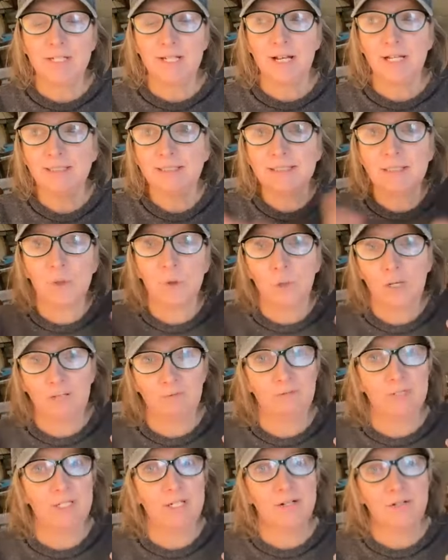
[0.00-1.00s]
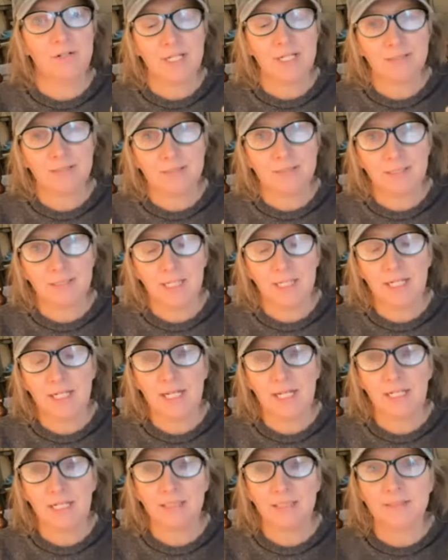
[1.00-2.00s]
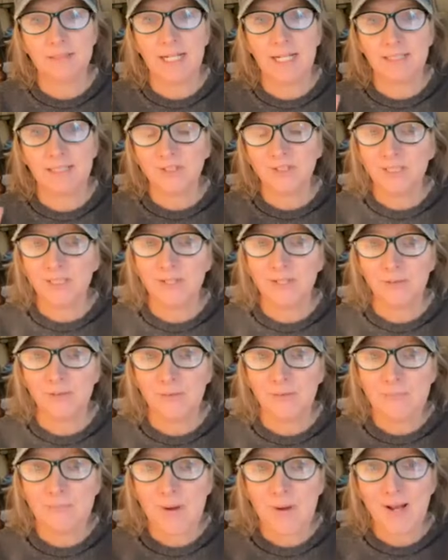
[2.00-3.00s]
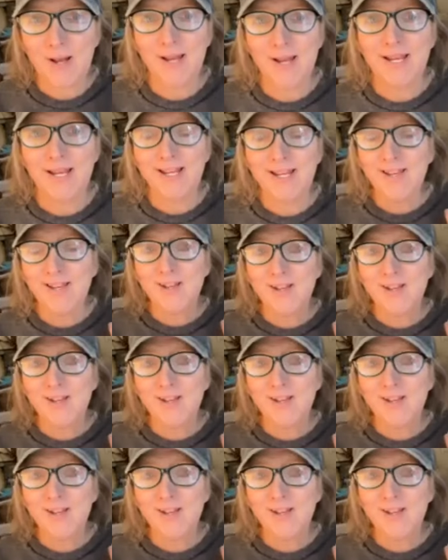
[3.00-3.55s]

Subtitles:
I did a quick video yesterday, and actually my